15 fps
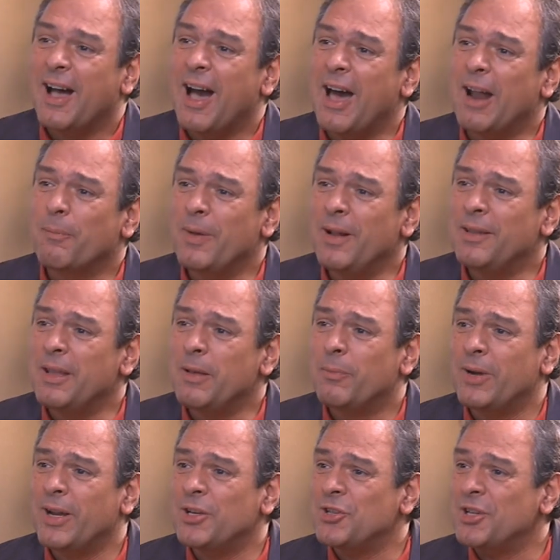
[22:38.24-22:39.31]
are building
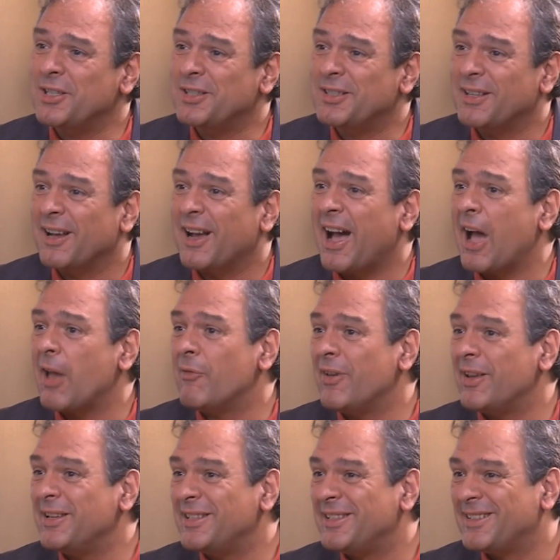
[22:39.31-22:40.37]
bridges,
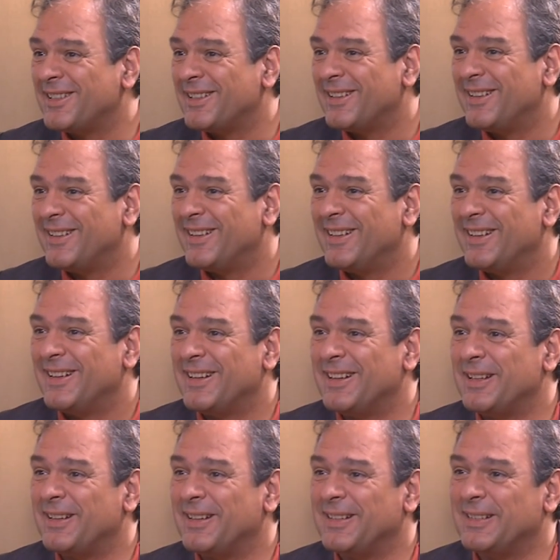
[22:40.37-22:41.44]
highways,
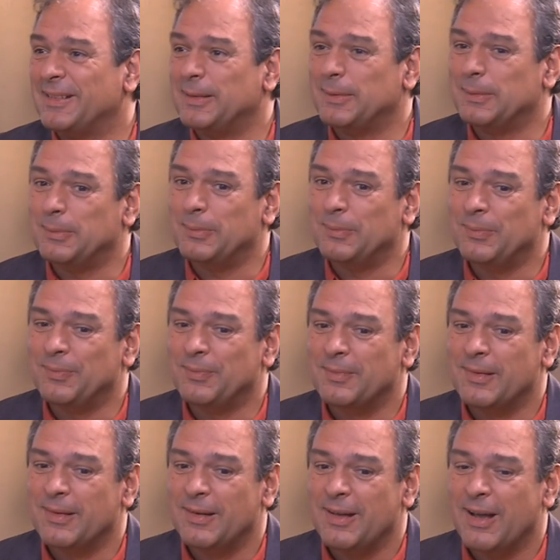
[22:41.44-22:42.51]
uh,
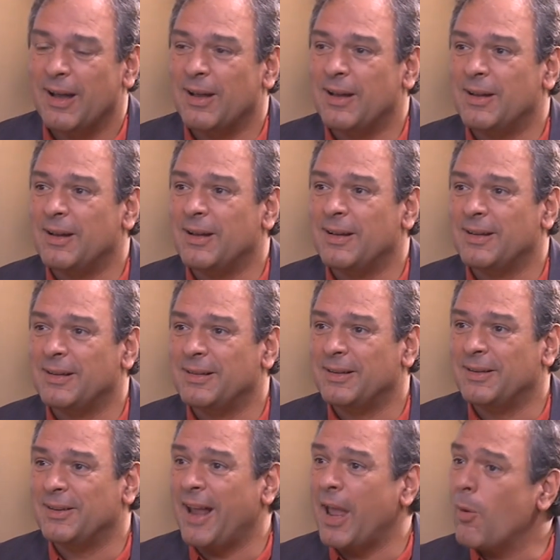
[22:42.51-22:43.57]
uh,
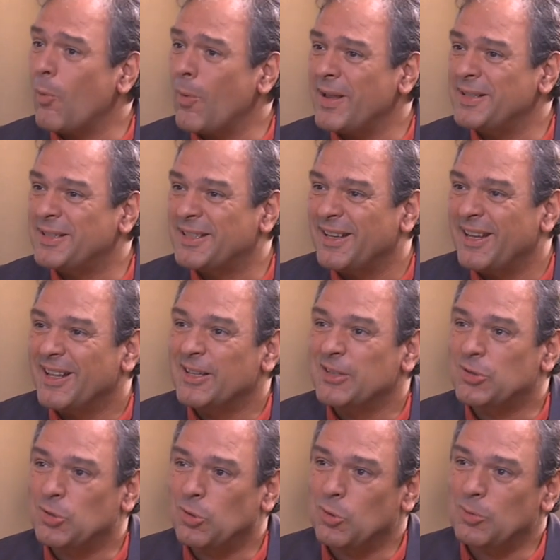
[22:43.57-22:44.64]
railways.
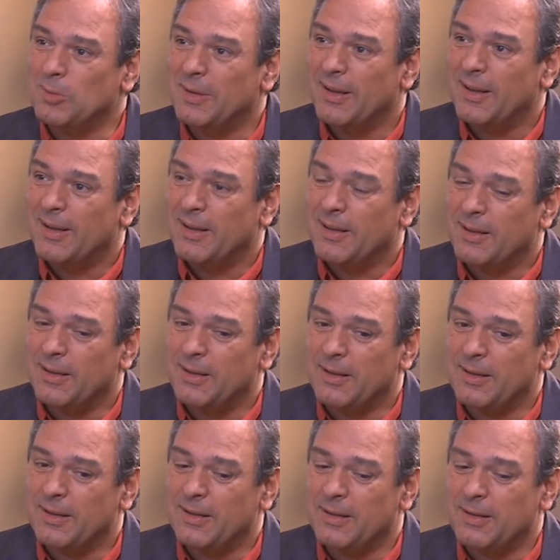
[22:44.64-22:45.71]
So
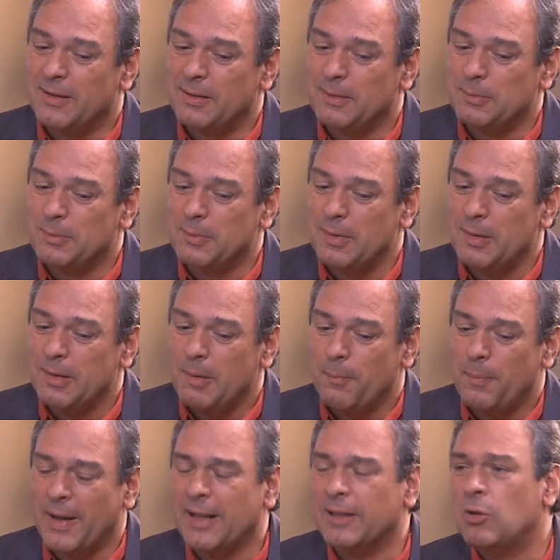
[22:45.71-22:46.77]
uh,
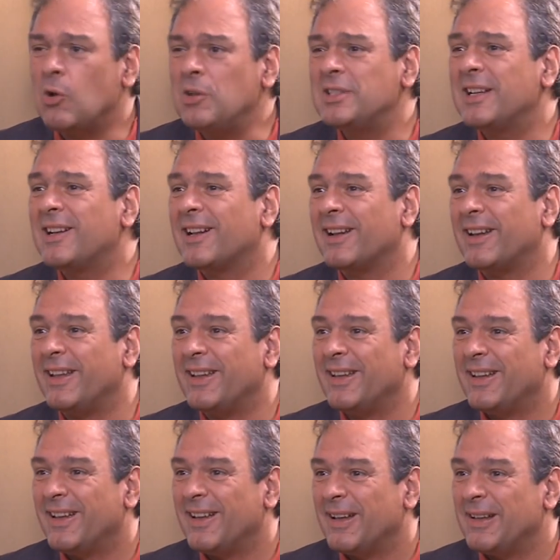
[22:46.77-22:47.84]
paradoxically,
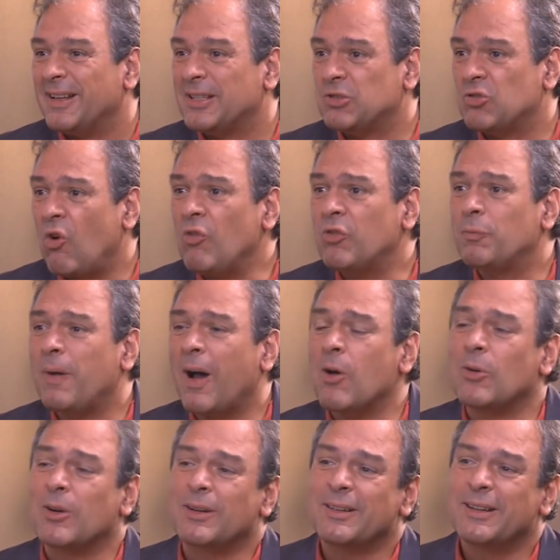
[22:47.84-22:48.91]
soft
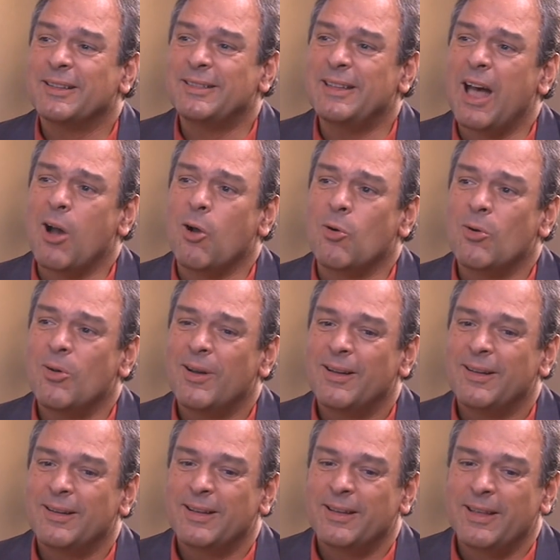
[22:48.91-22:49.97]
power now
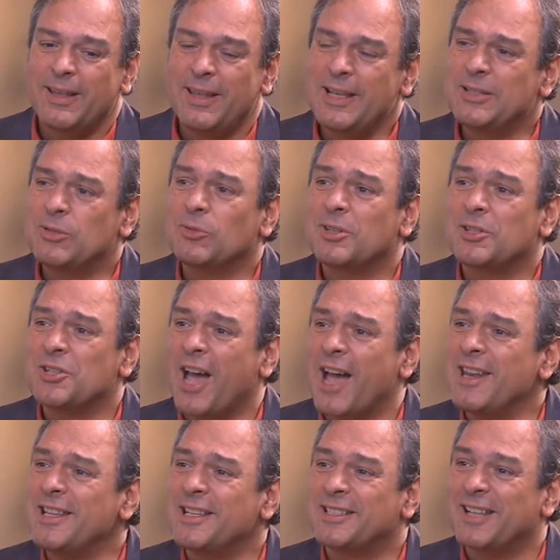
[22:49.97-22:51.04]
is on the
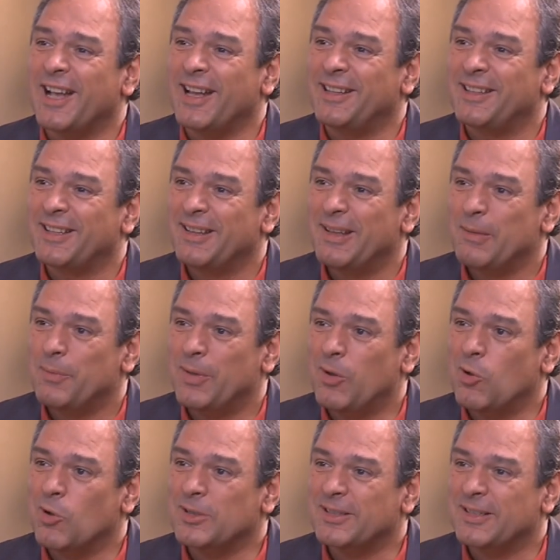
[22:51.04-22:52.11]
Chinese side,
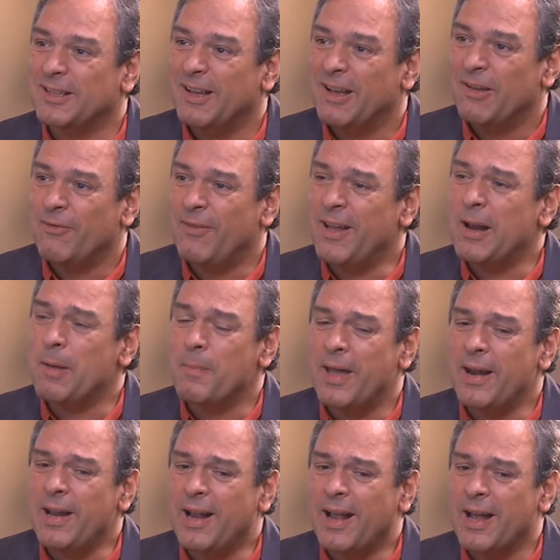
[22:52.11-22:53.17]
because where
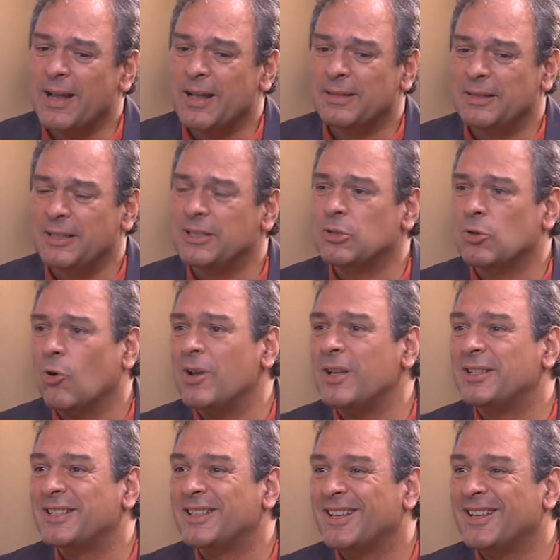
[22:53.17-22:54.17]
America destroys,